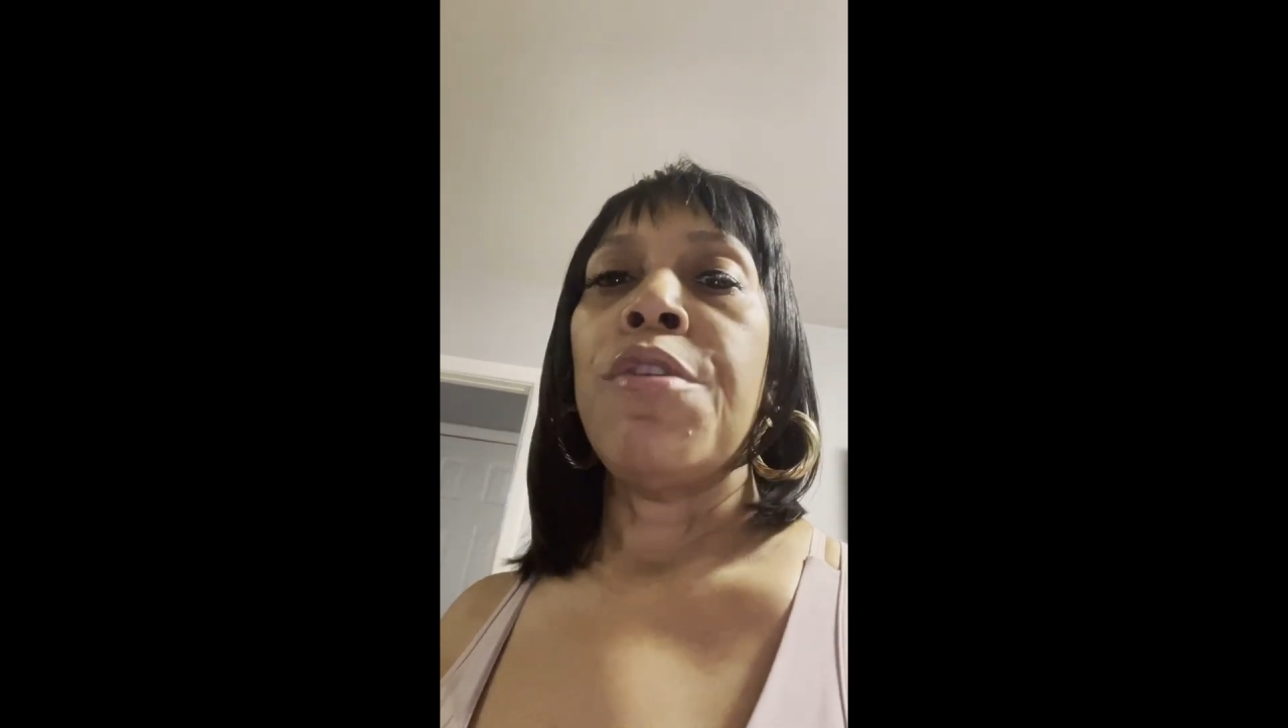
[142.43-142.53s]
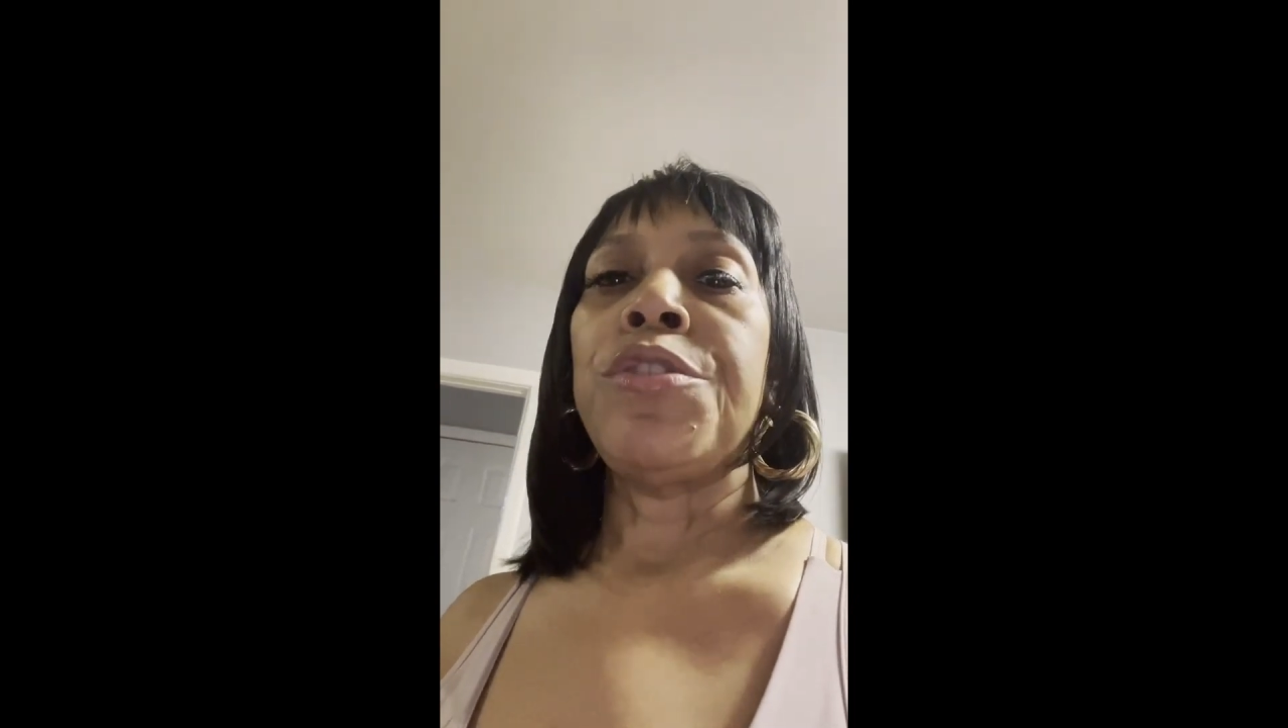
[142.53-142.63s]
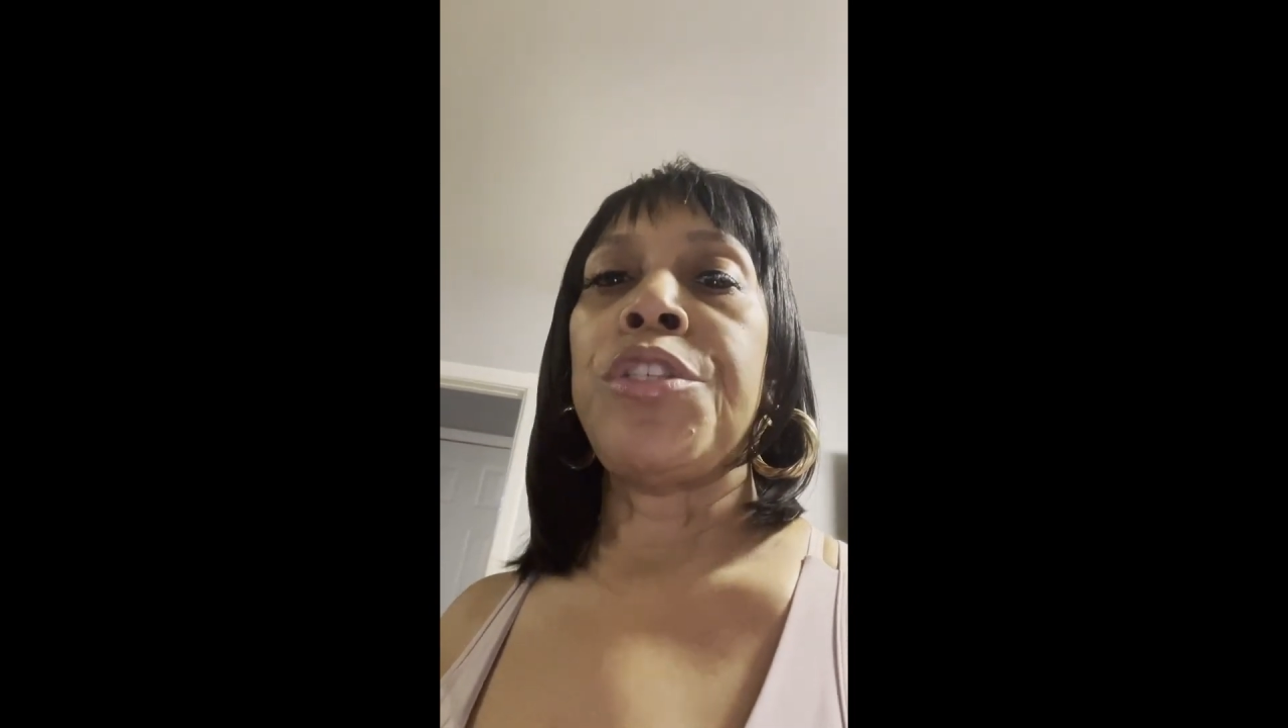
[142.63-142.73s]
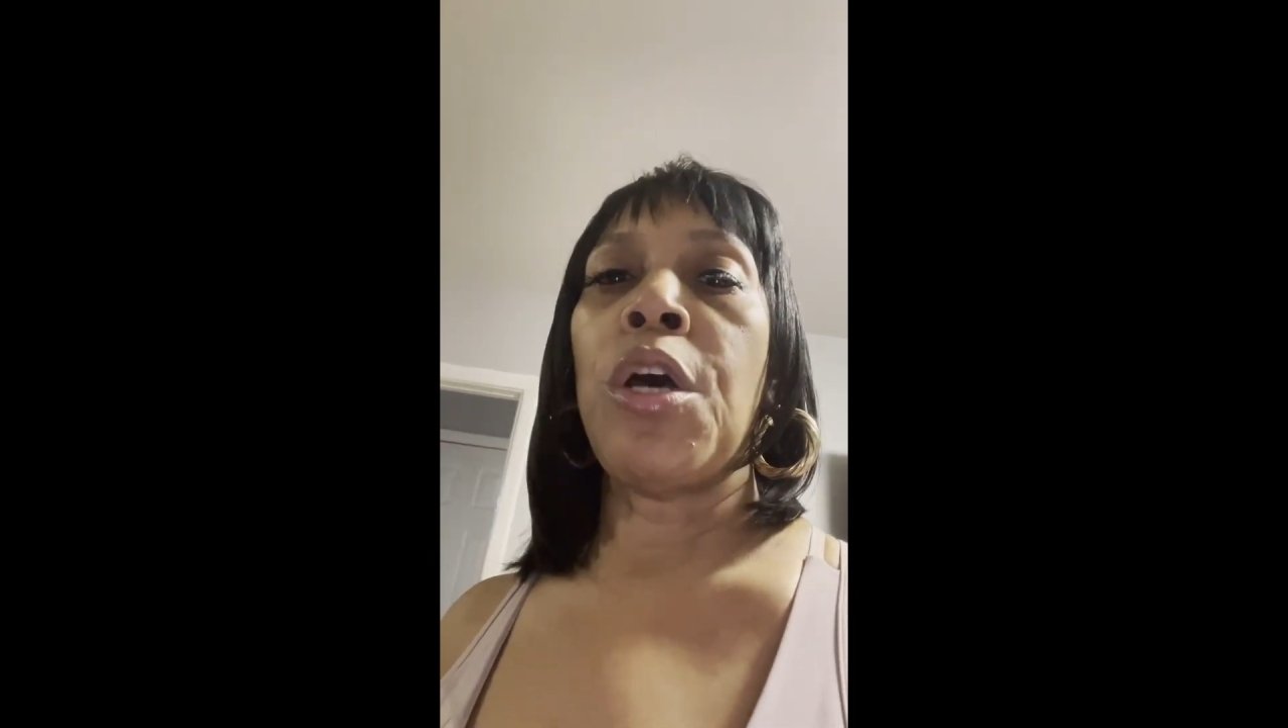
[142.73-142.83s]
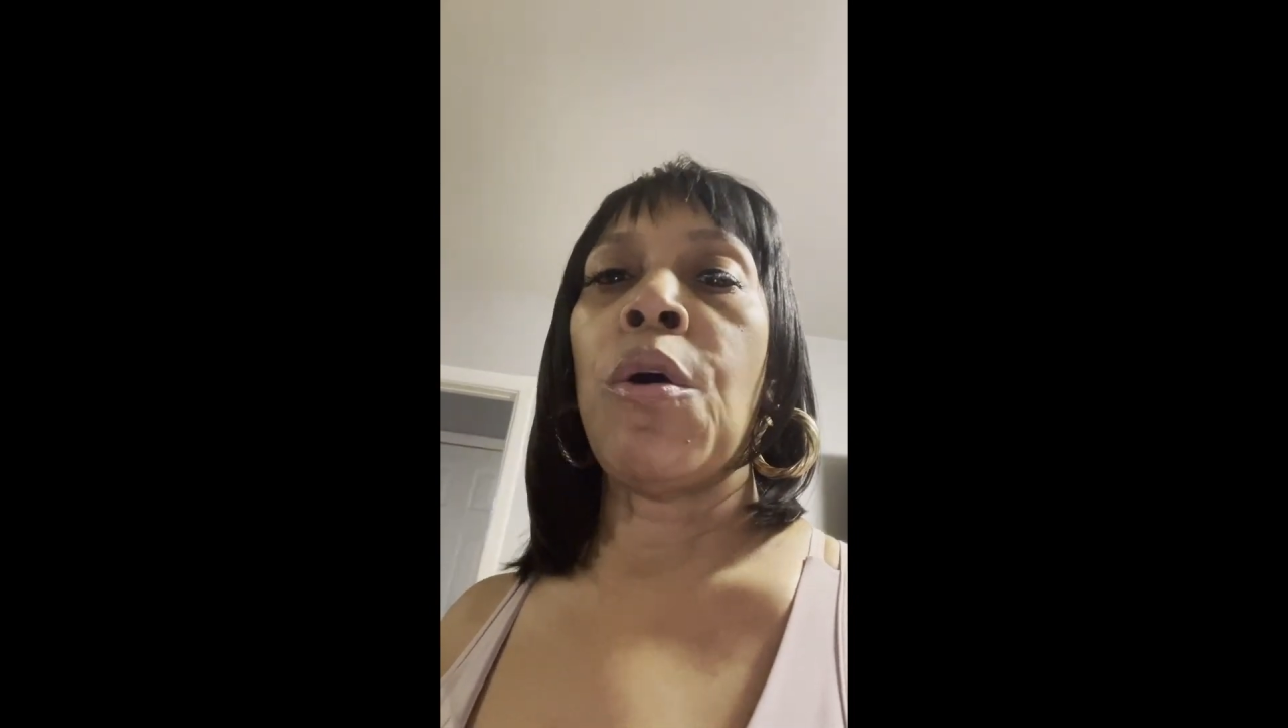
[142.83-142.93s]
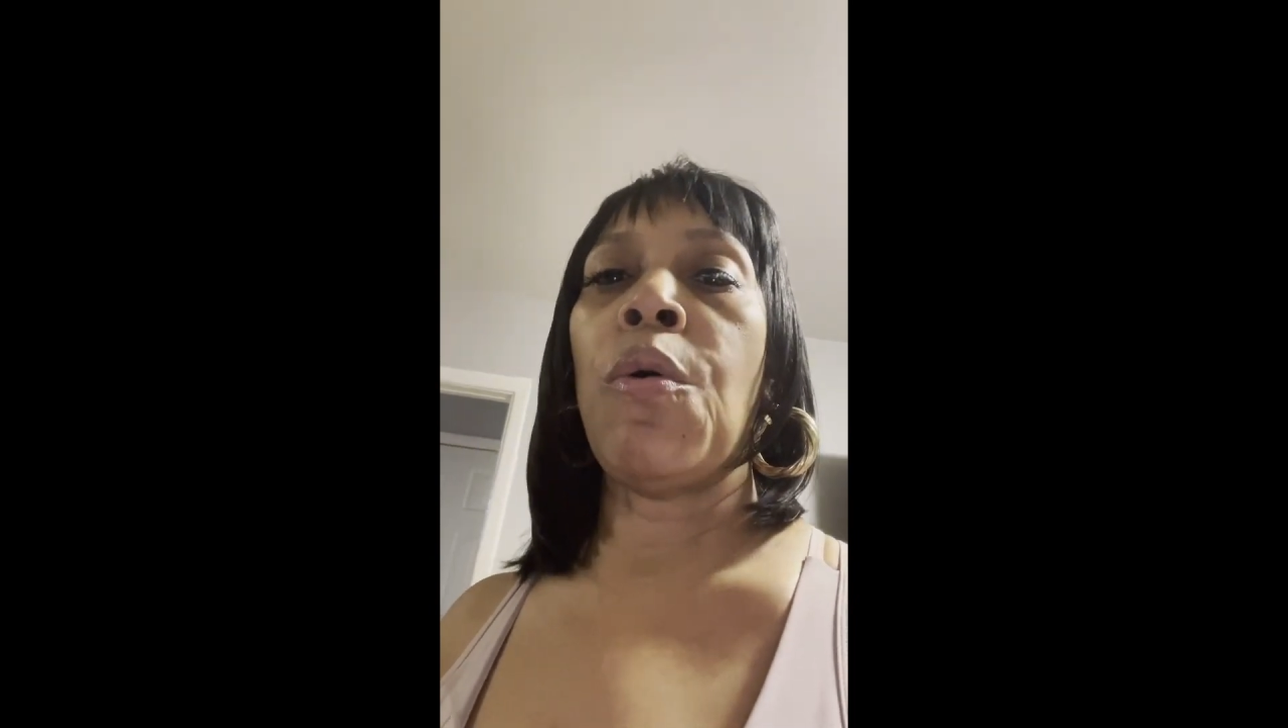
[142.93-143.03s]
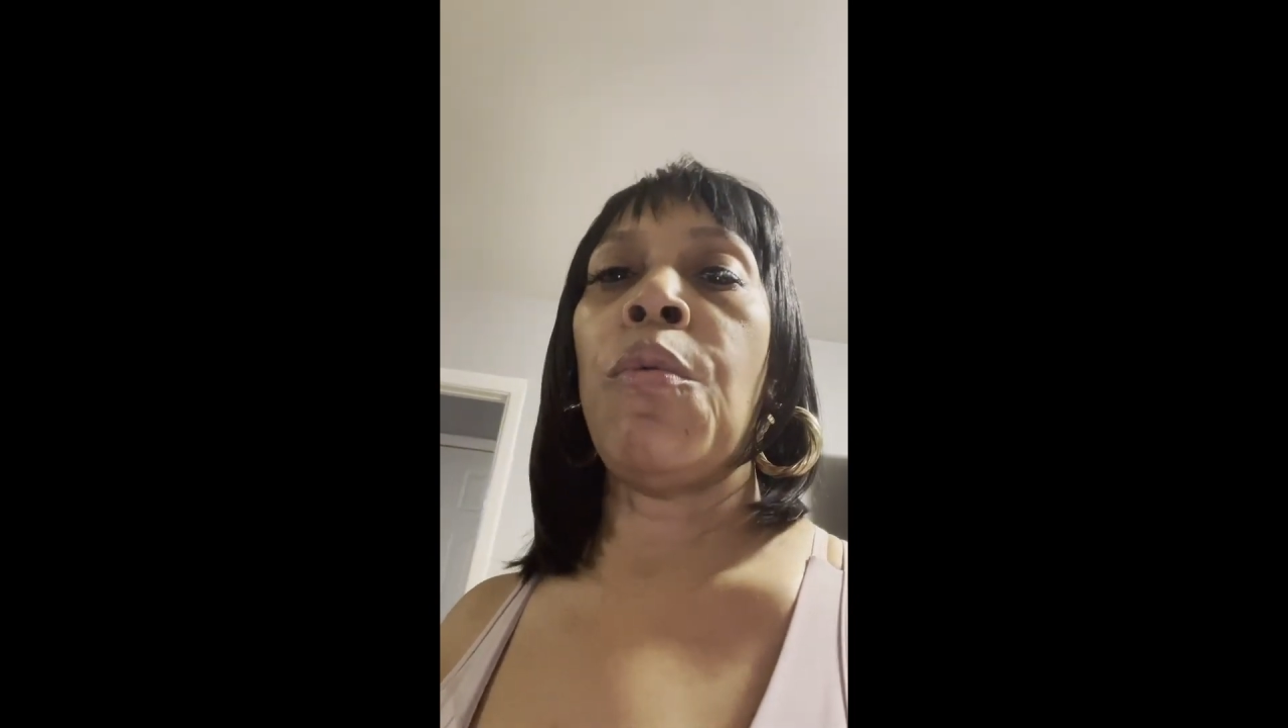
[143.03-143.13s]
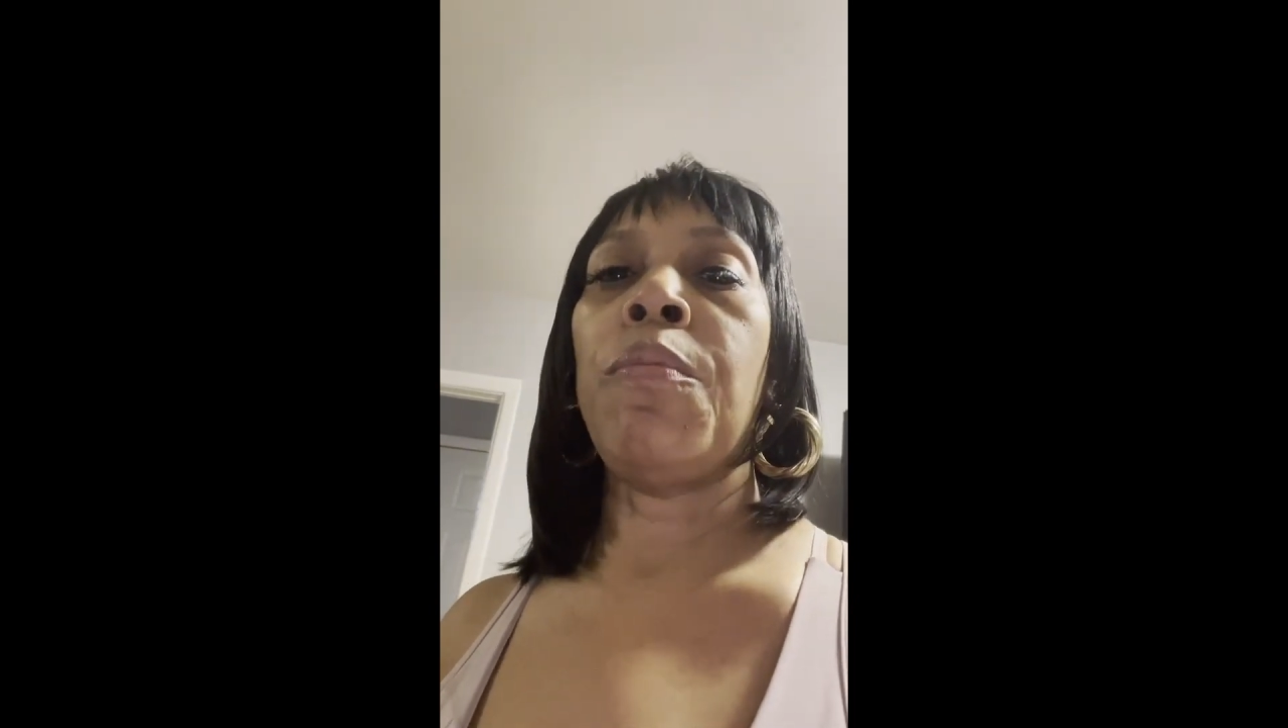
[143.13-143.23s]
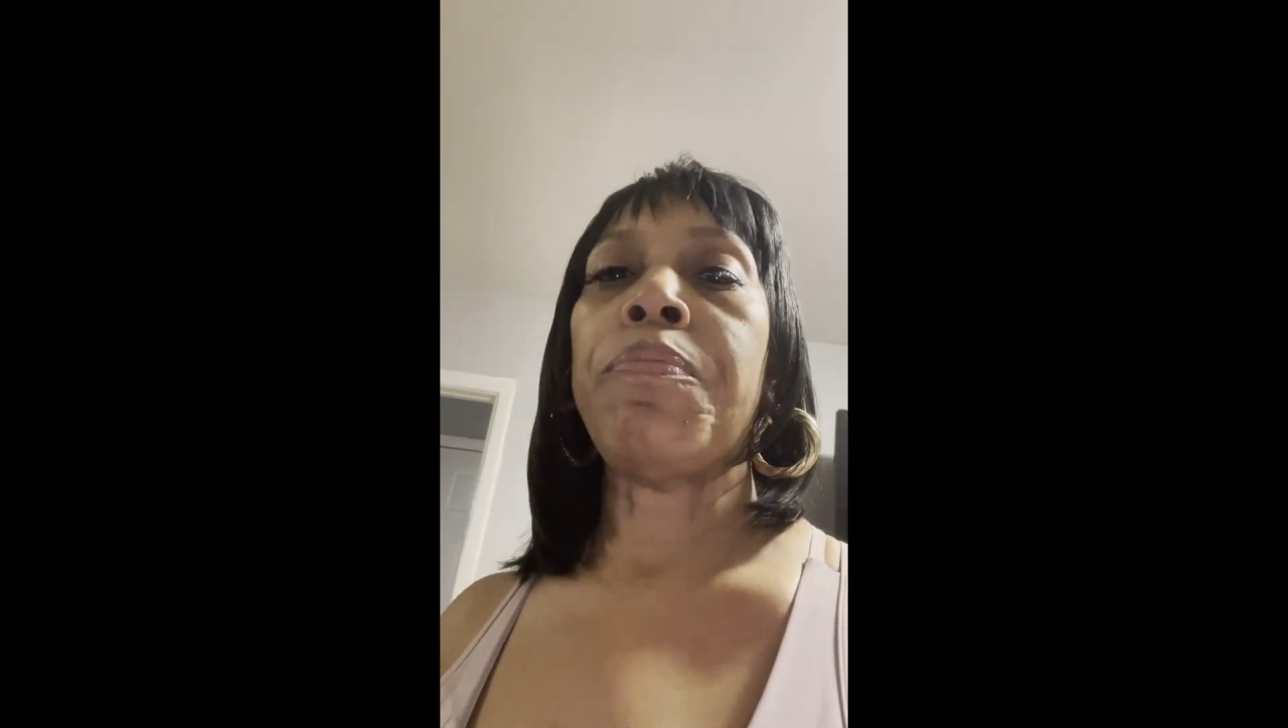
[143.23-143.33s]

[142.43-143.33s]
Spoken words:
So